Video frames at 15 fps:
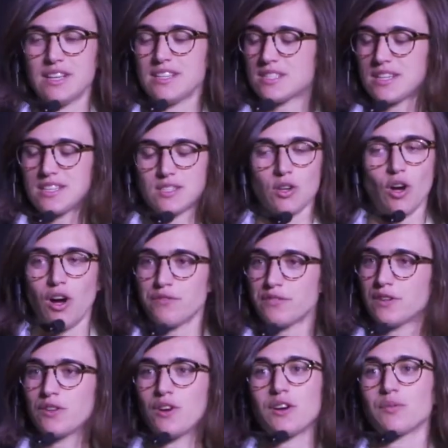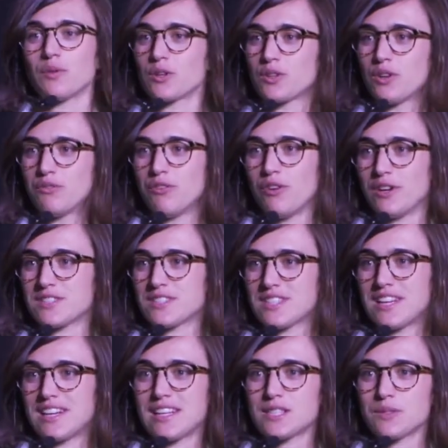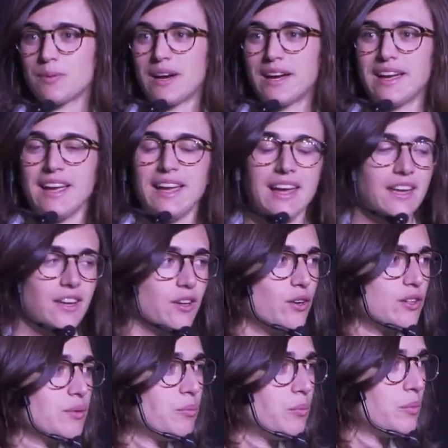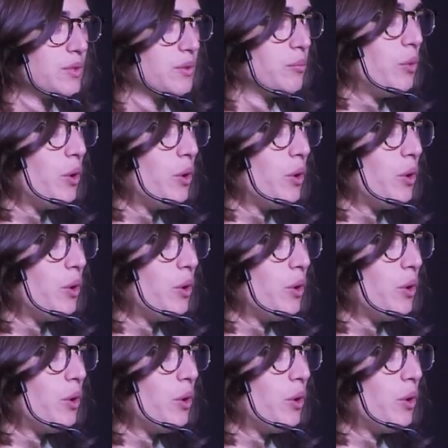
is often not what converts. And that's why, you know, the